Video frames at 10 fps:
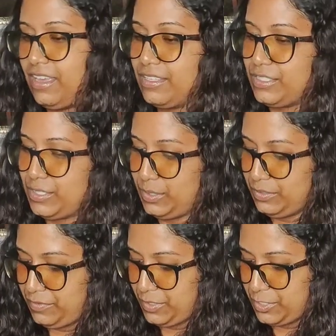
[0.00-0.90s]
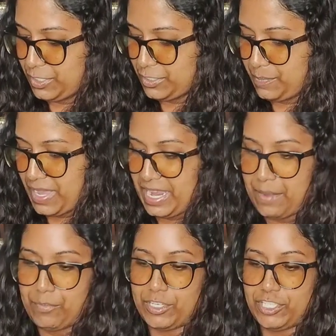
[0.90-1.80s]
Stolen Futures by
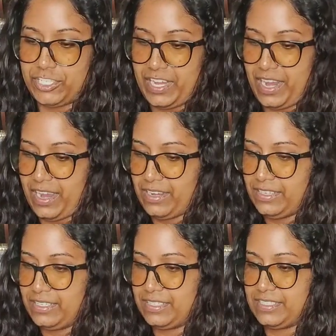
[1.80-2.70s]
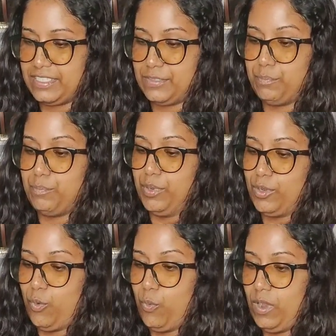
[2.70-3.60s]
Empress Chang. This is
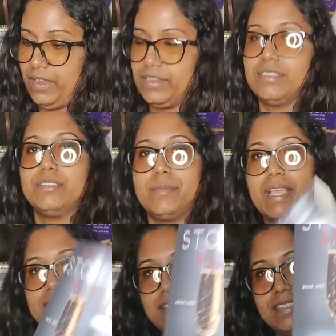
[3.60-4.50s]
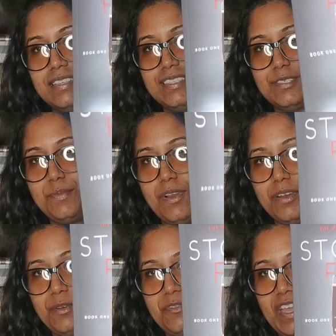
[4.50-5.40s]
book 1, so I'm guessing this is
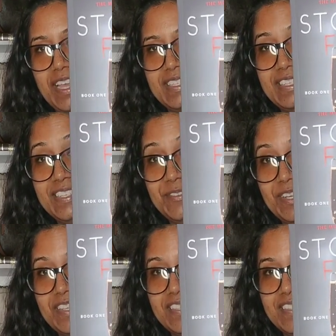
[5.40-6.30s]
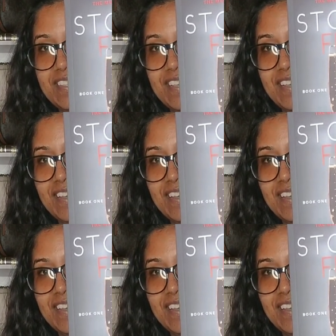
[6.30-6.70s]
part of a series.